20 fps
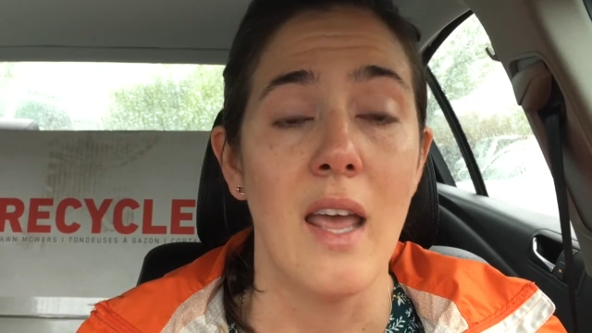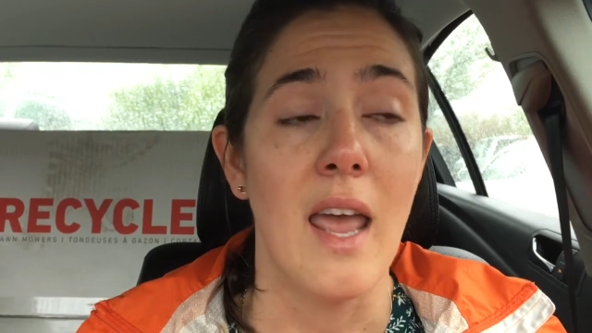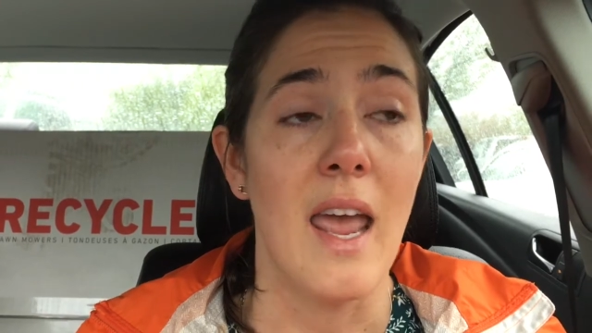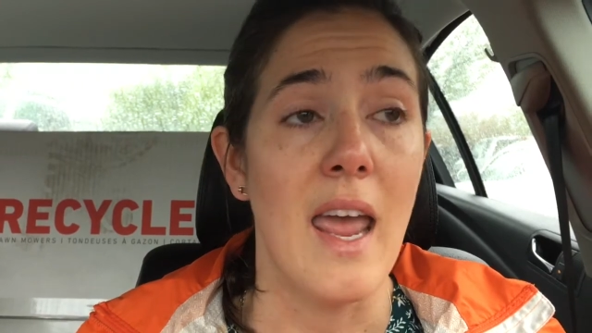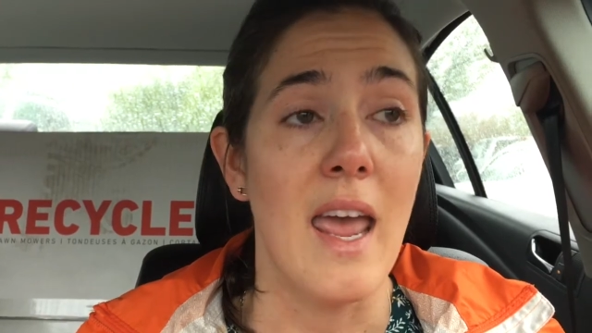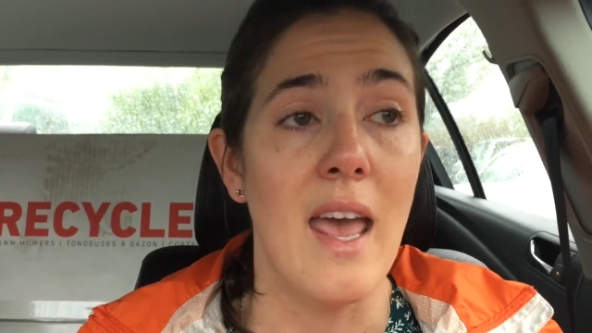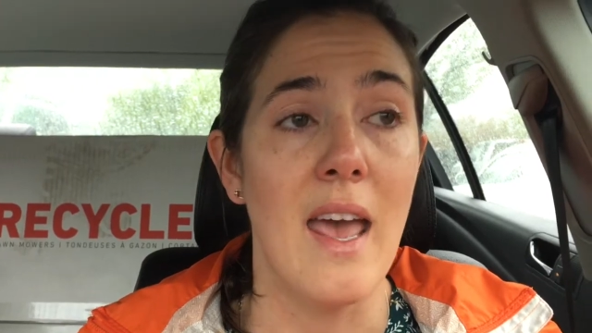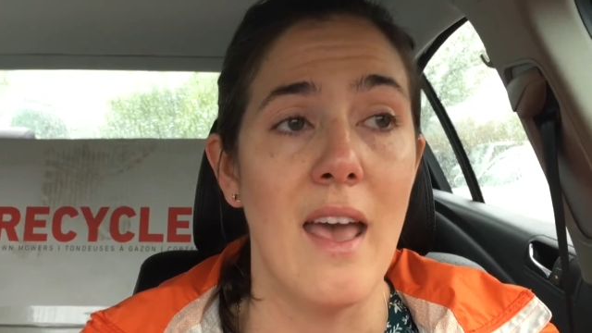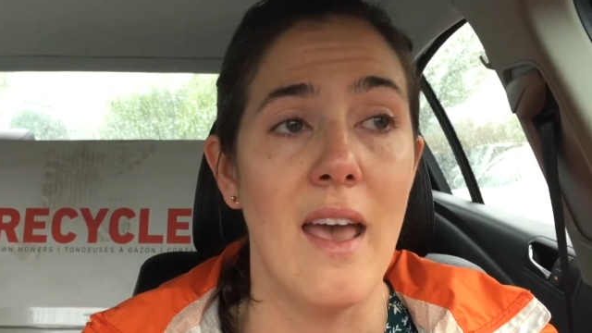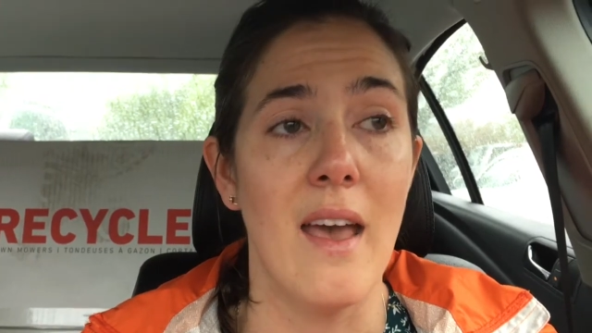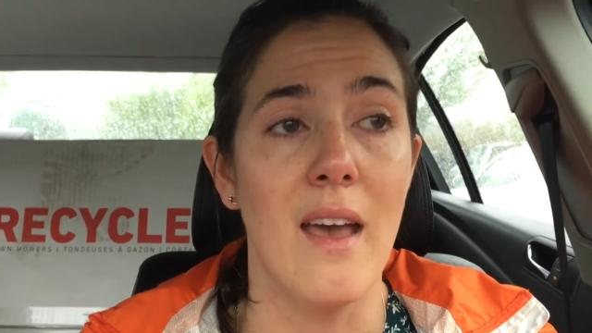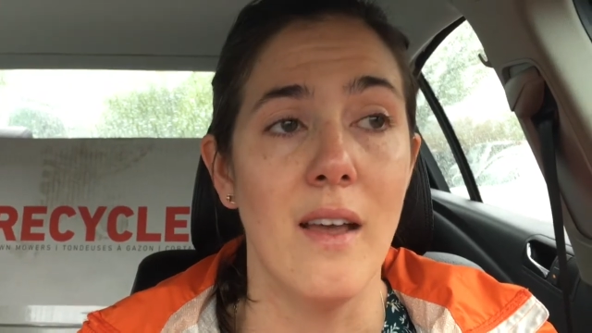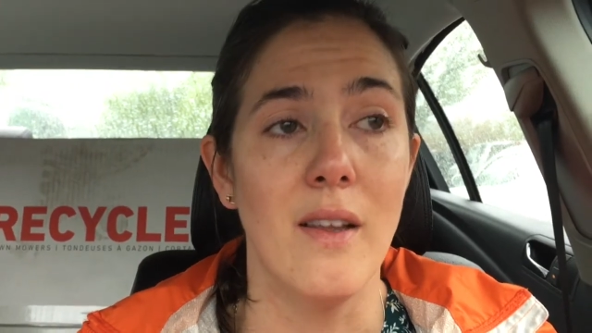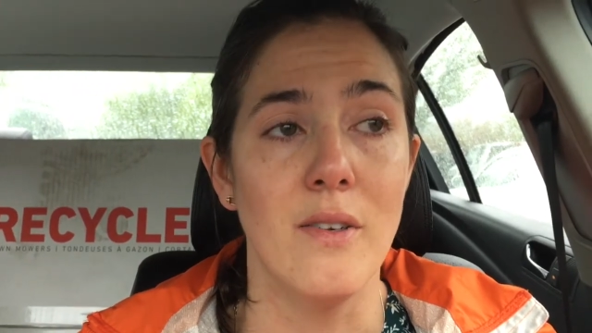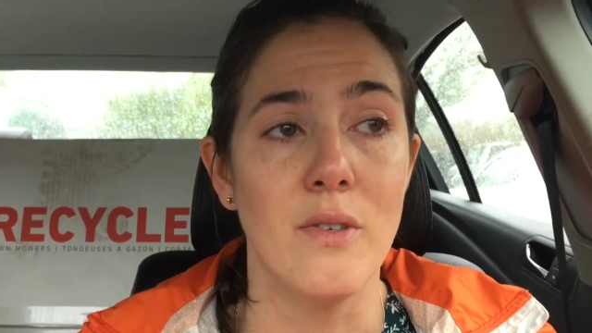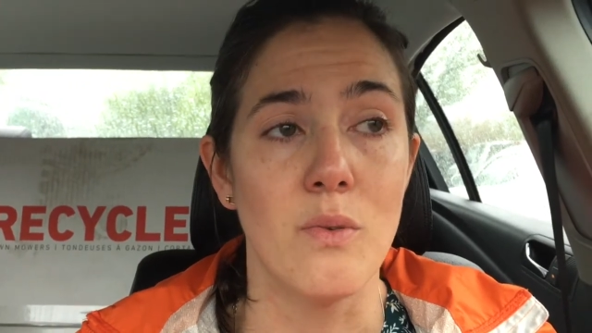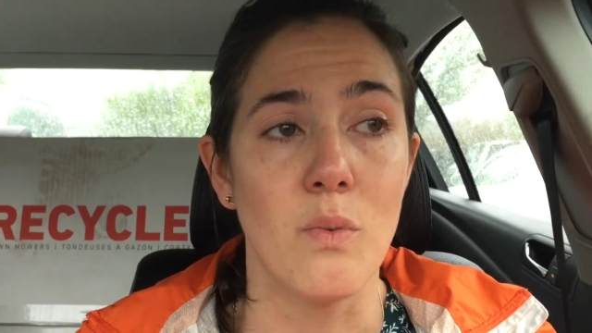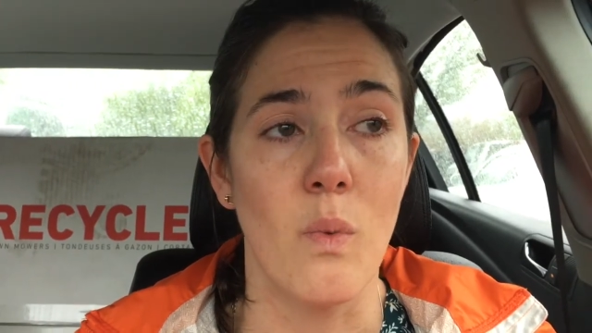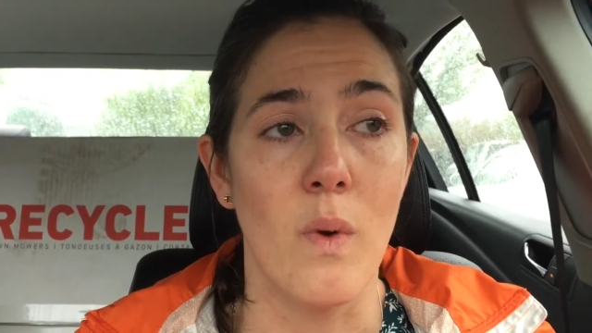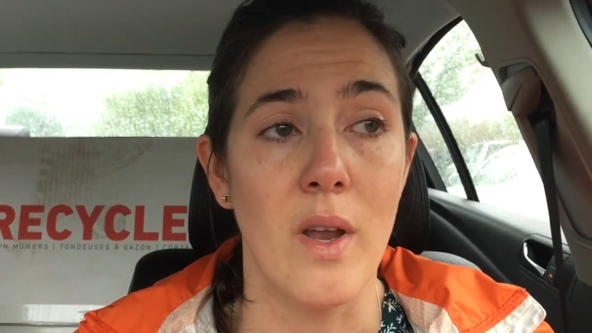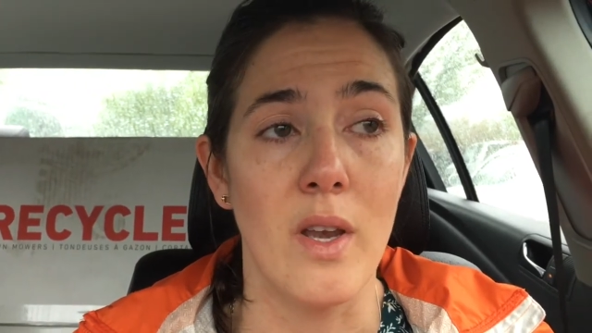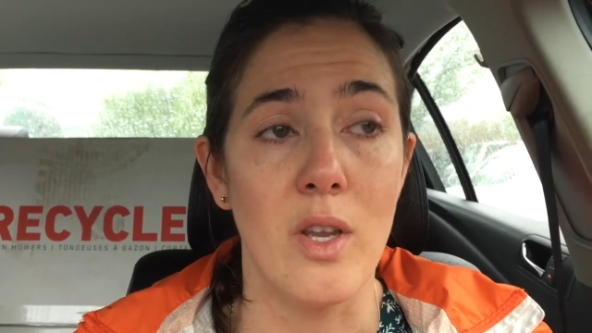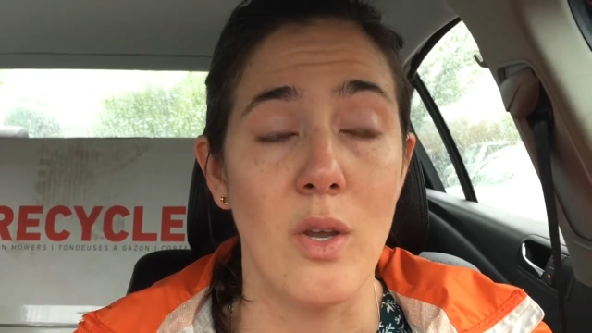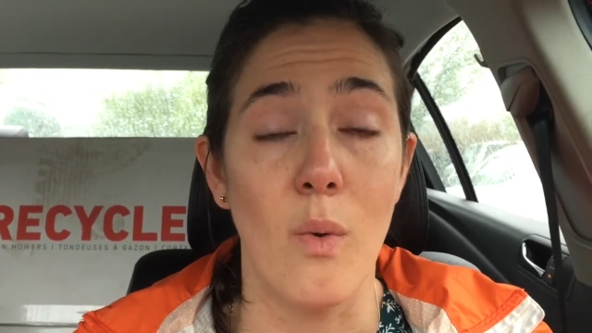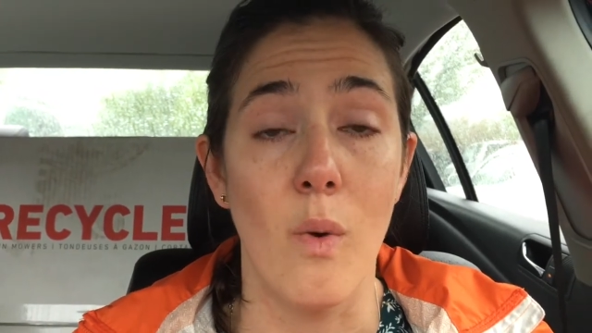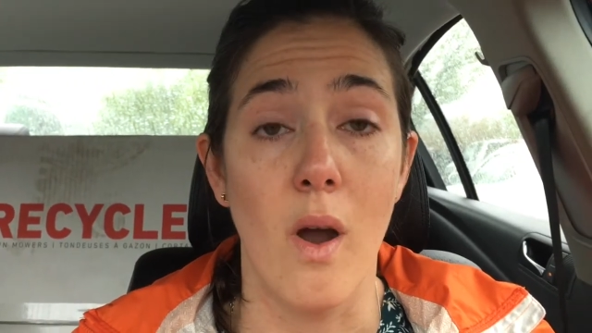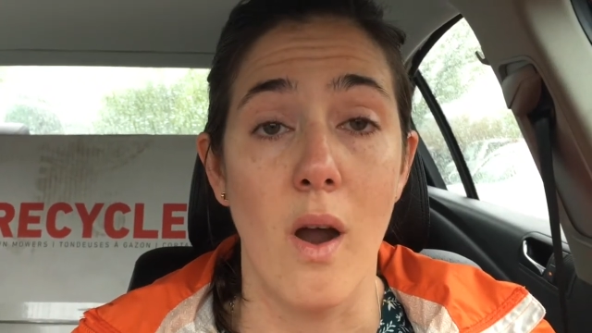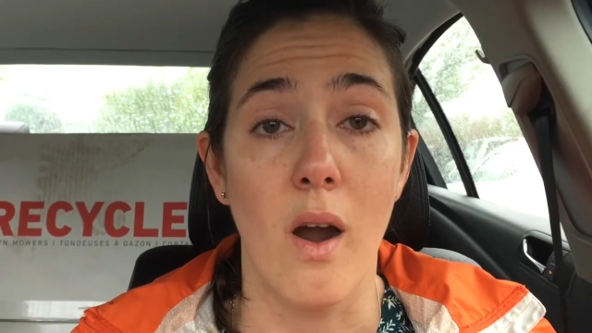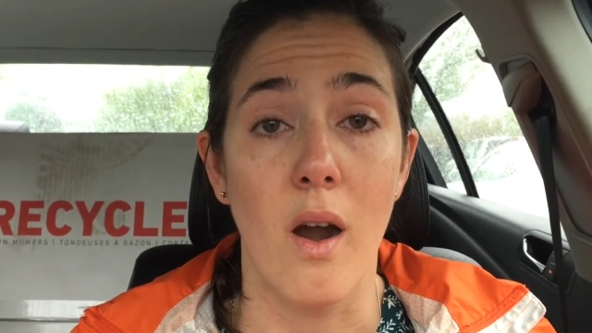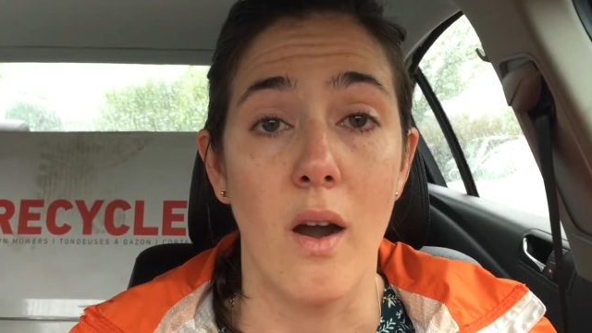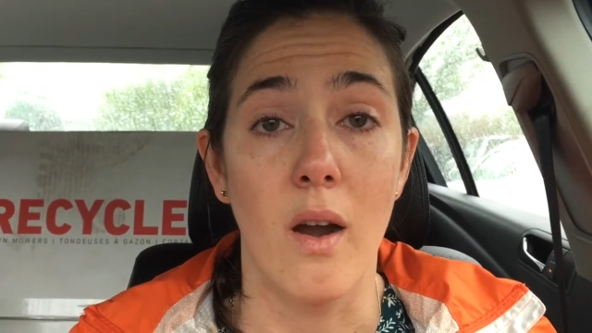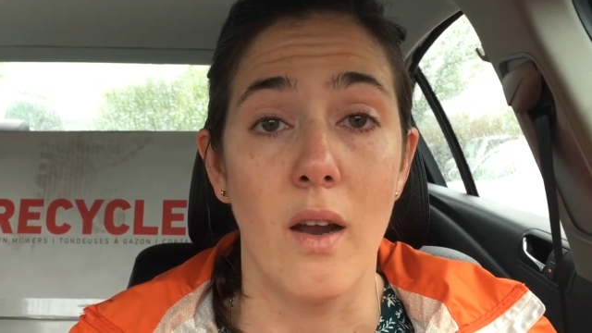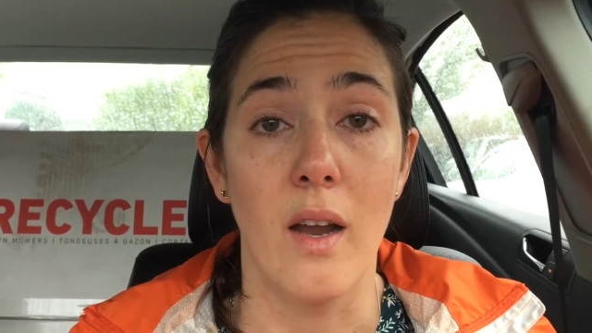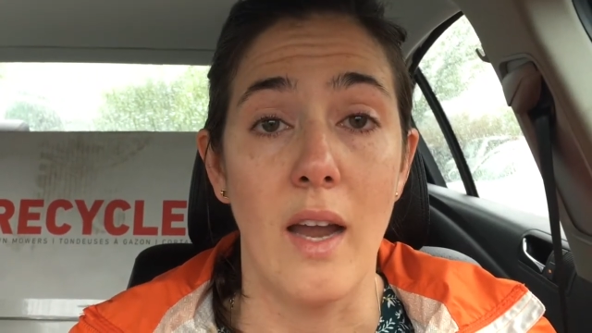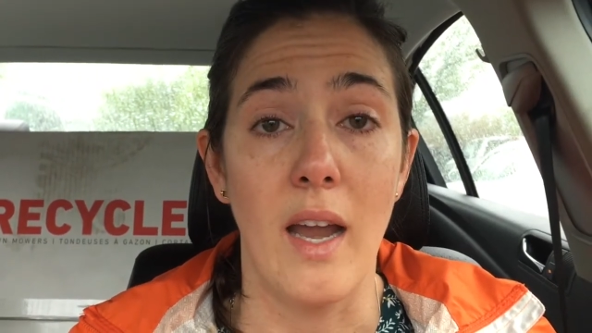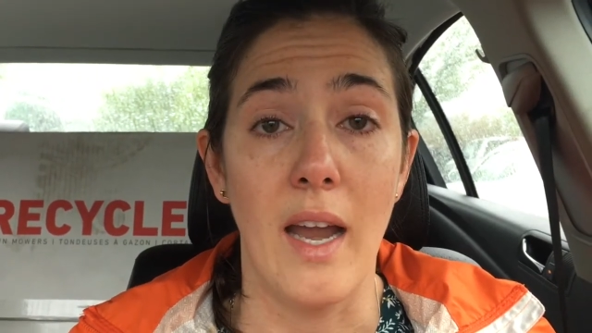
And when you are